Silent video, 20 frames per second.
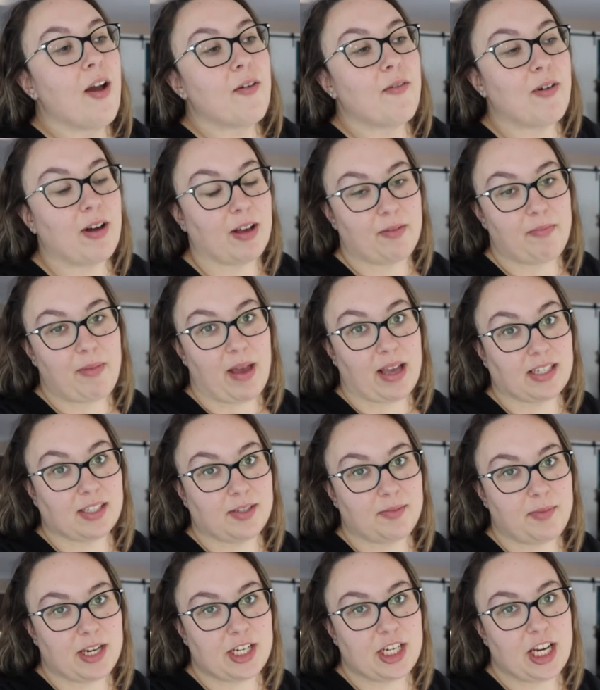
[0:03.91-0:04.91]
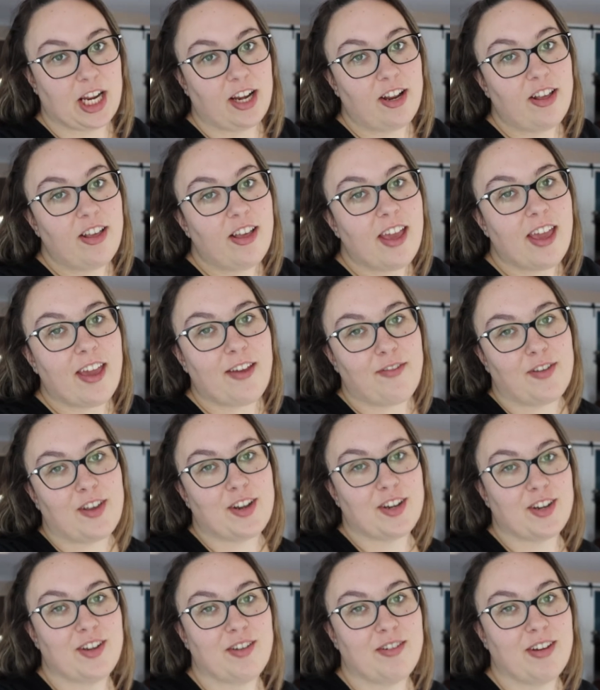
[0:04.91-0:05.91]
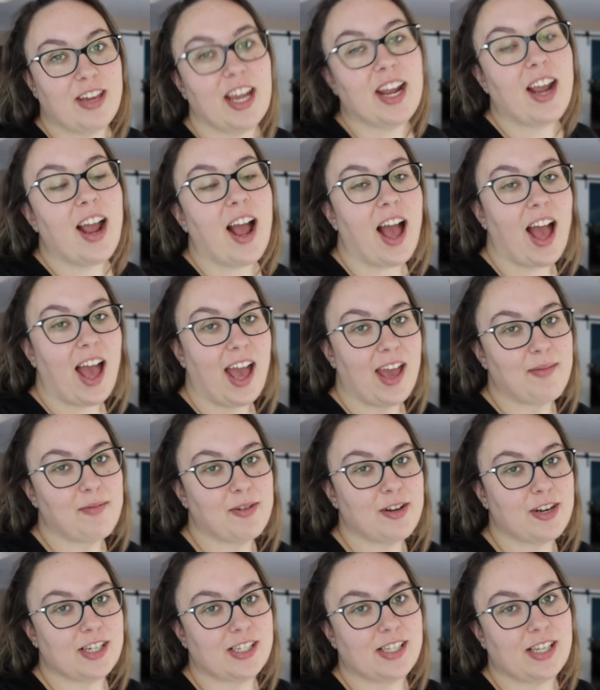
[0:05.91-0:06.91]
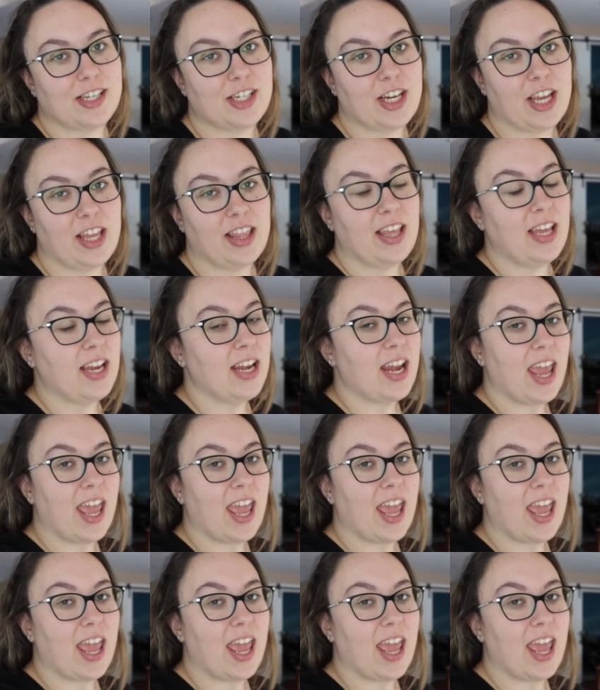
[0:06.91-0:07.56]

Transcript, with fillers: Welcome back to my channel. If you're new here, I'm Kerissa Shaylynn,